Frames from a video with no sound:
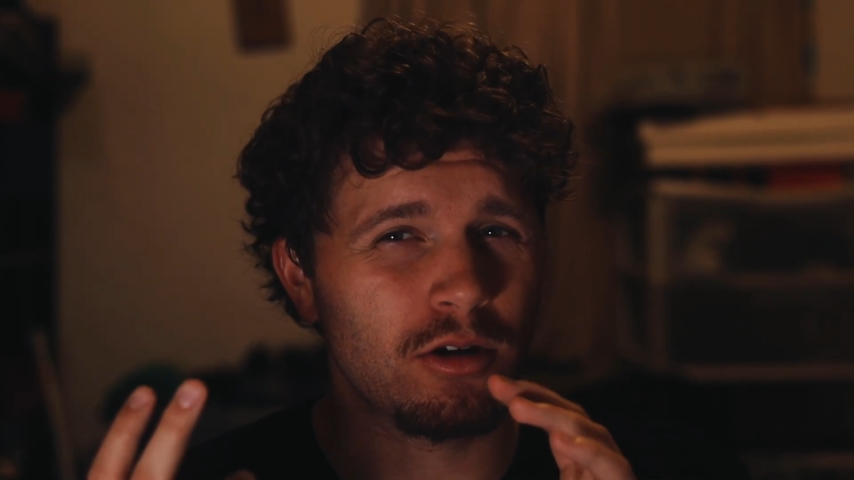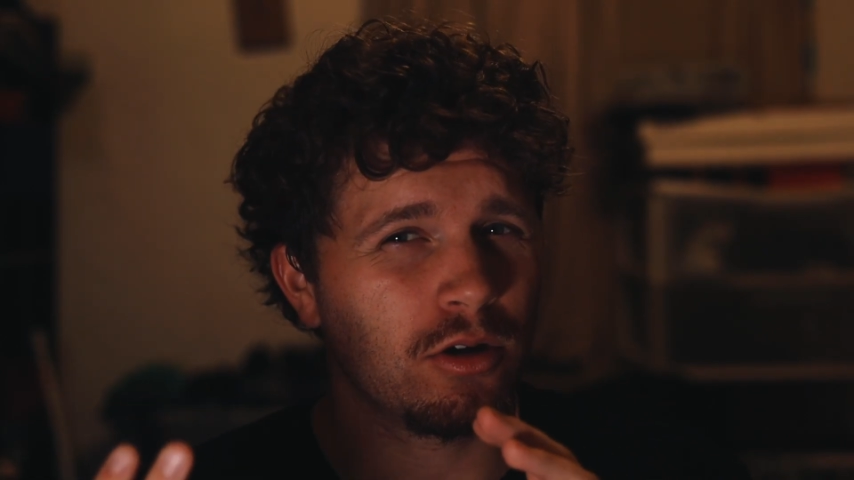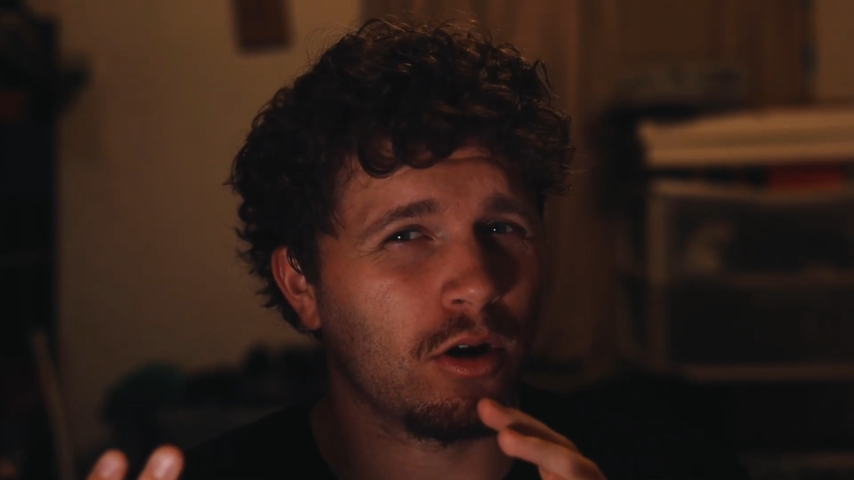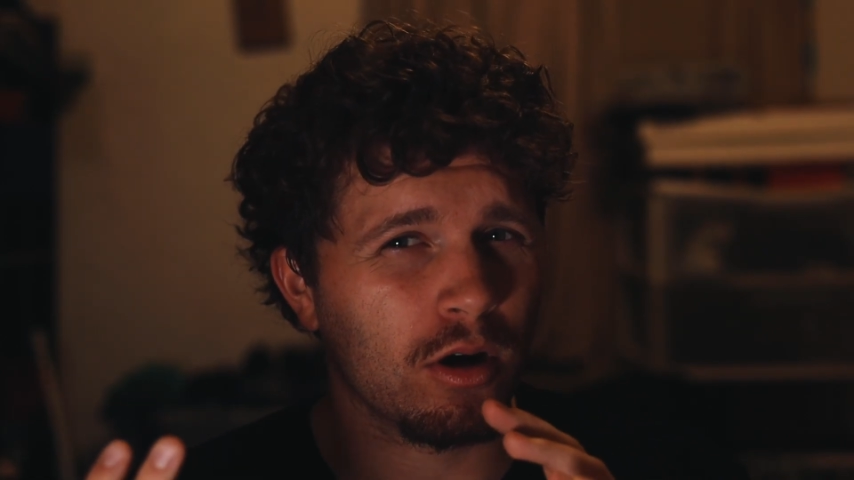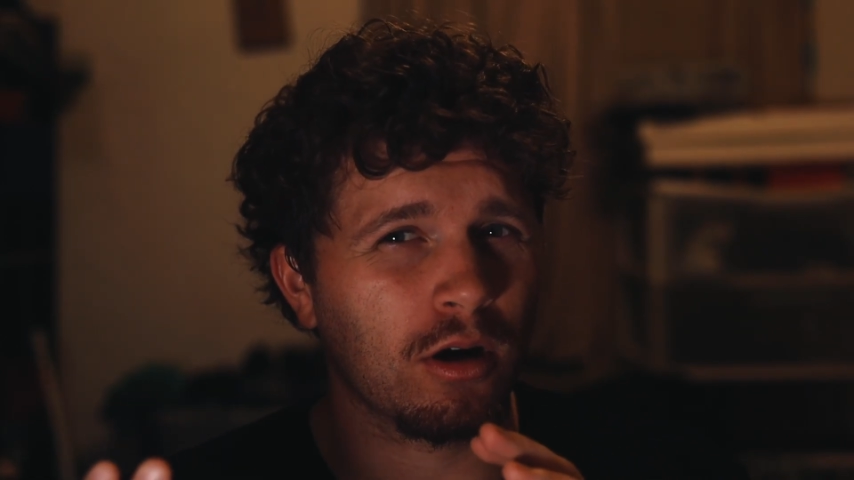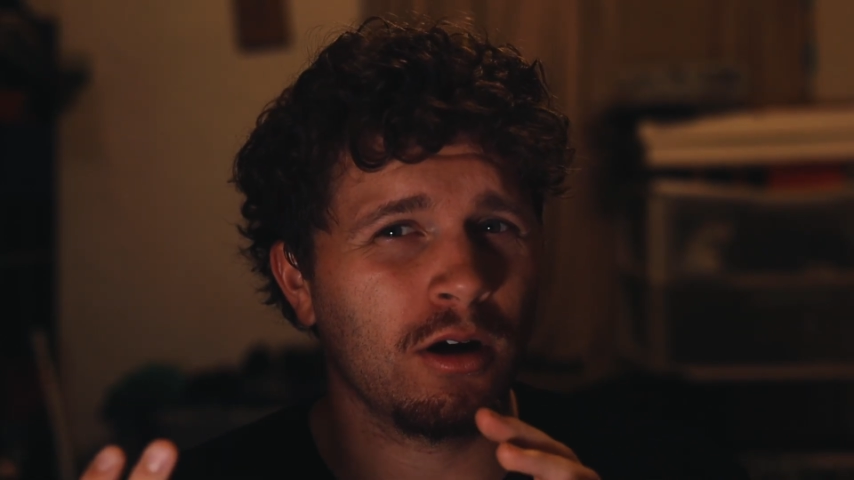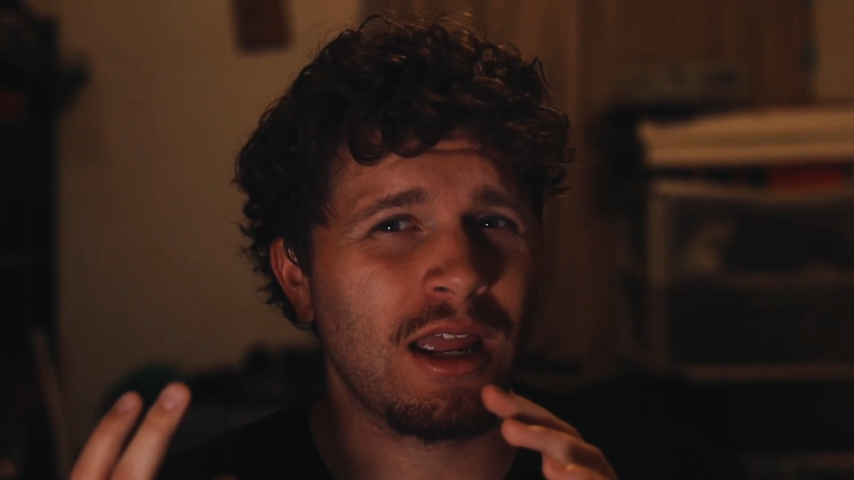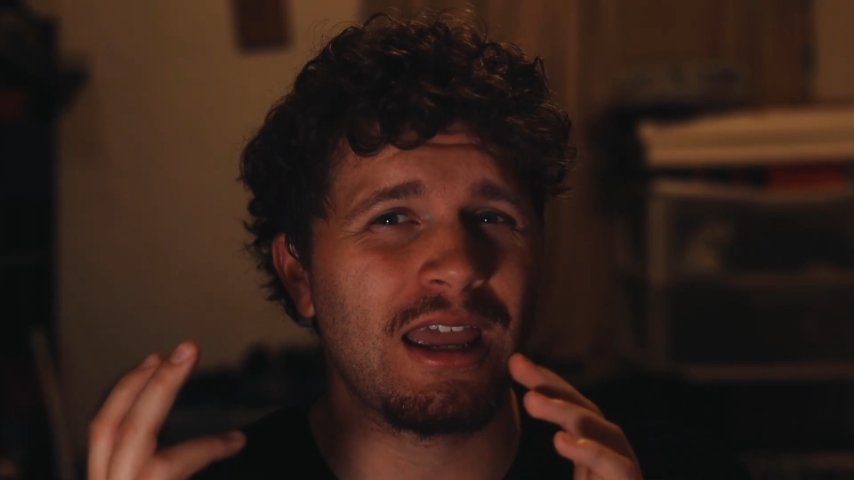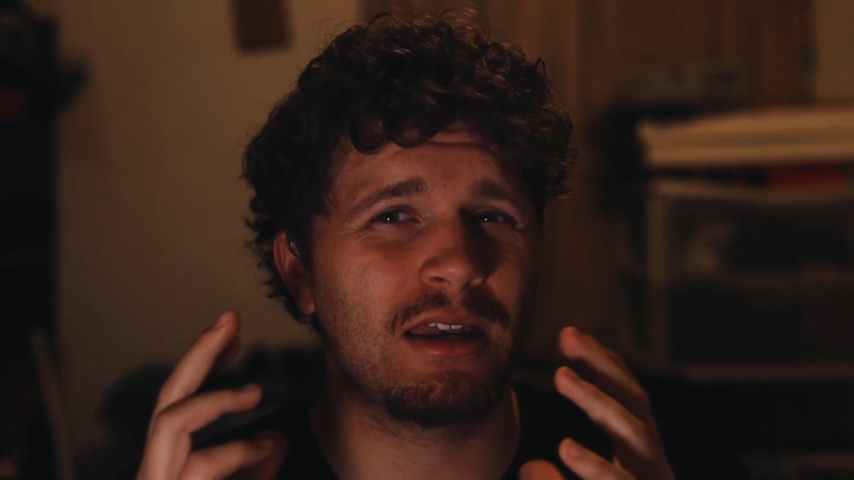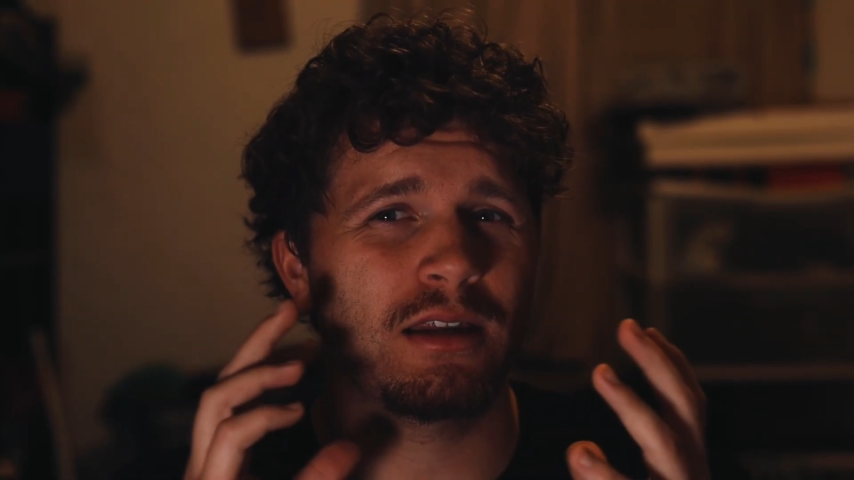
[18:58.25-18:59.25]
Gar
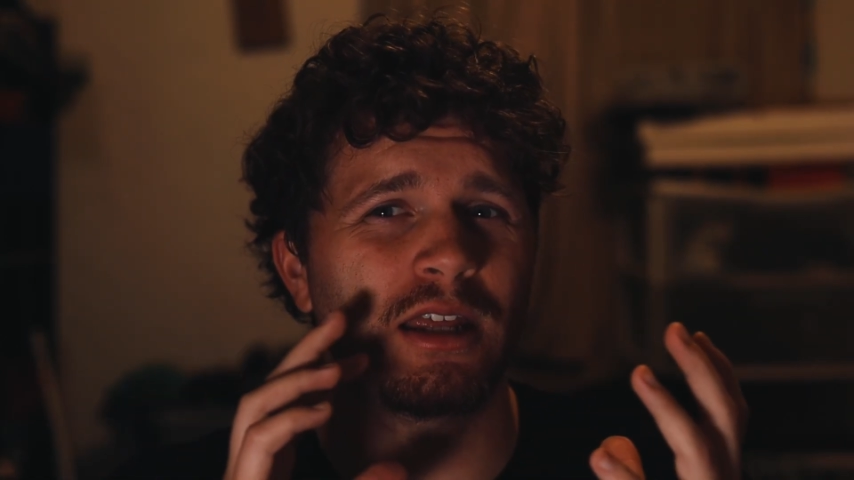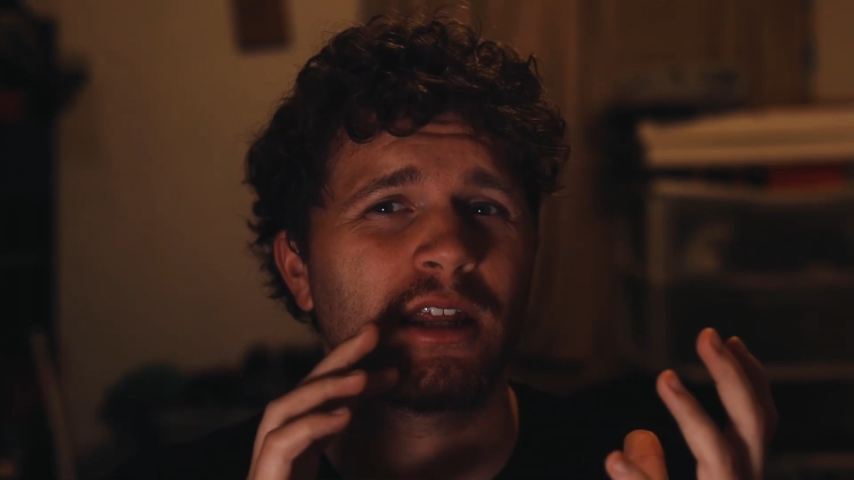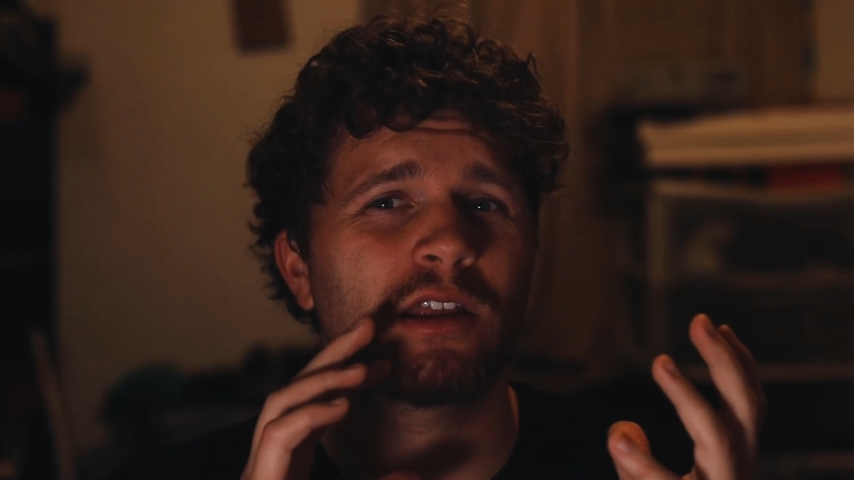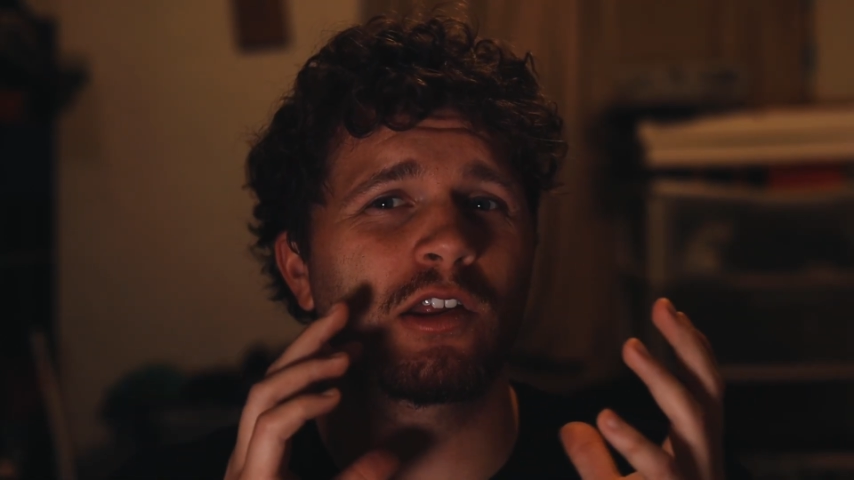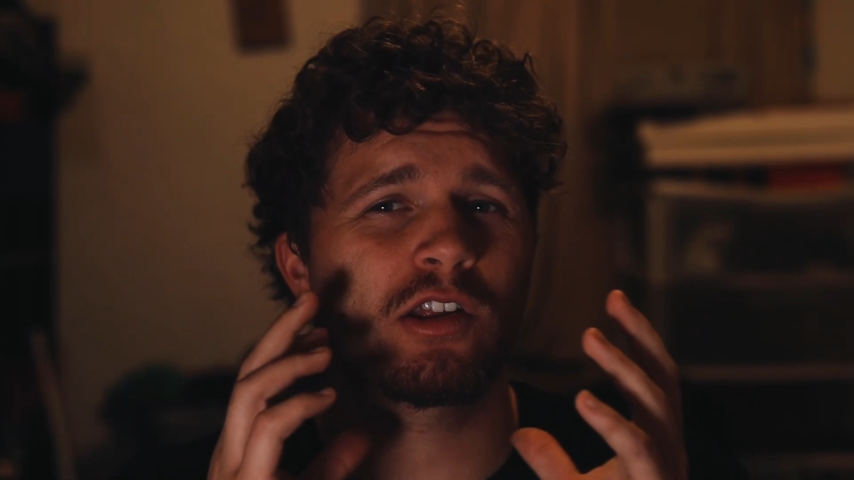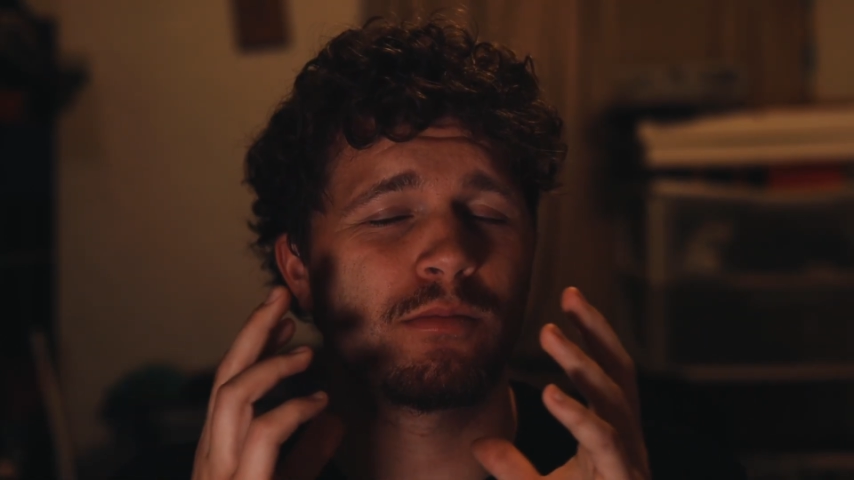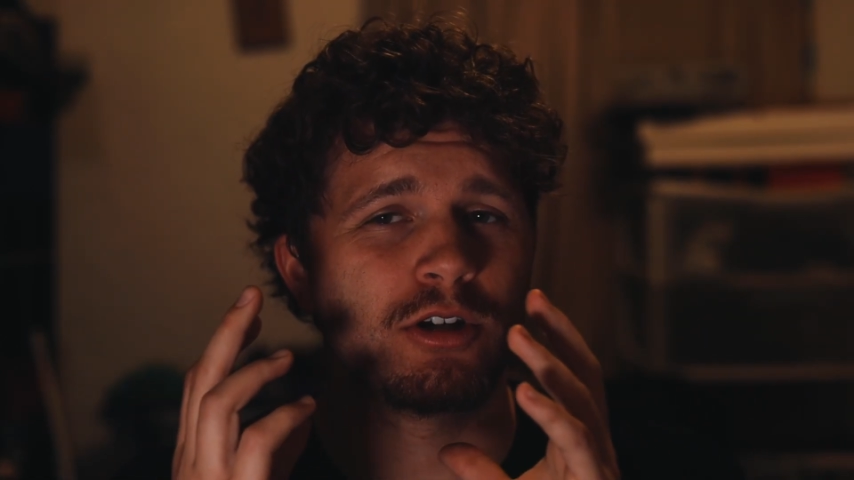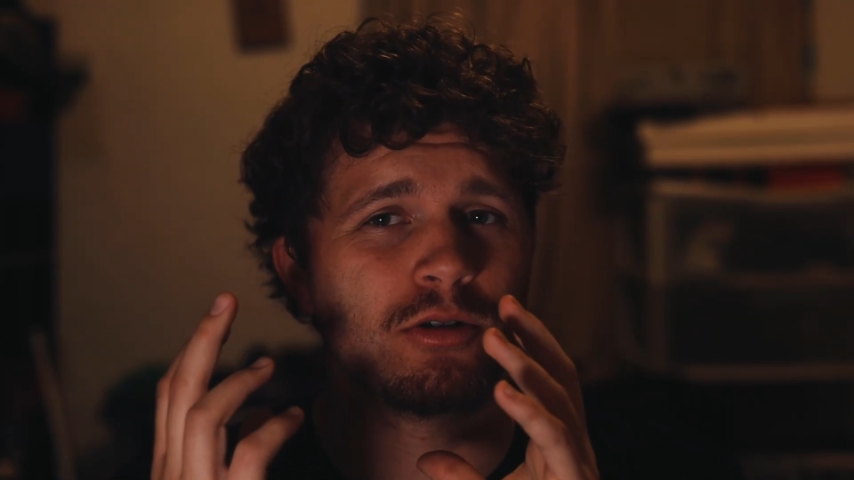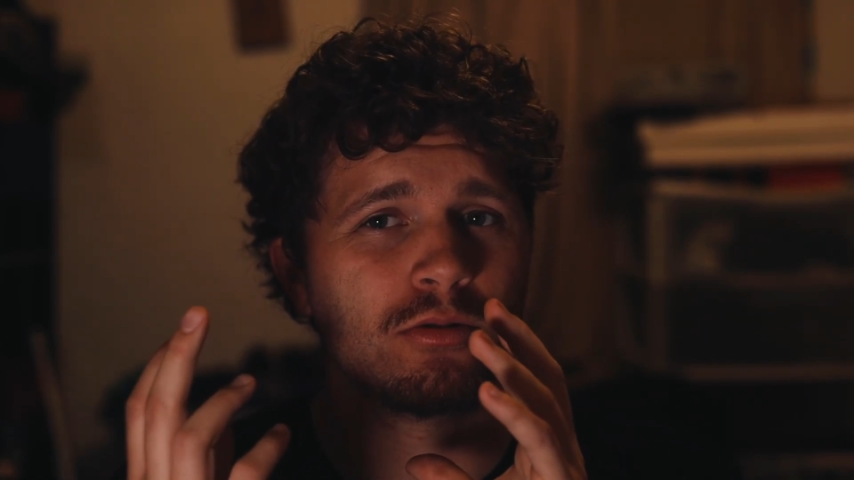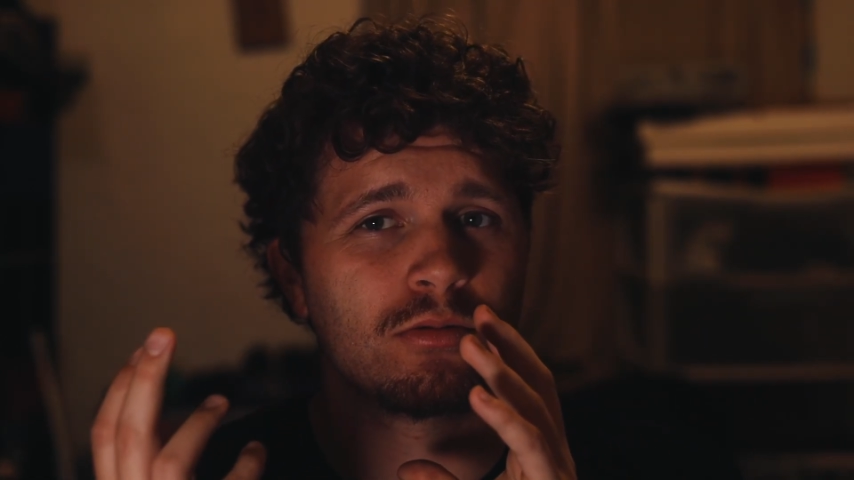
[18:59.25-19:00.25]
and getting some
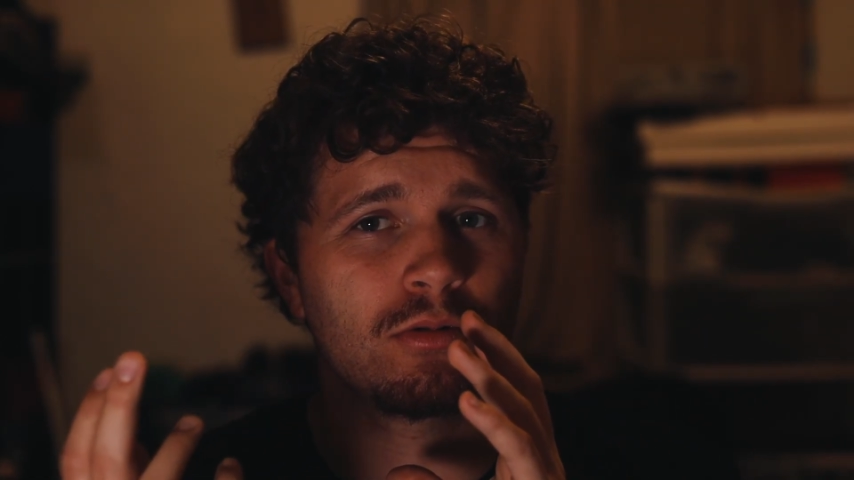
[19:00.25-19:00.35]
new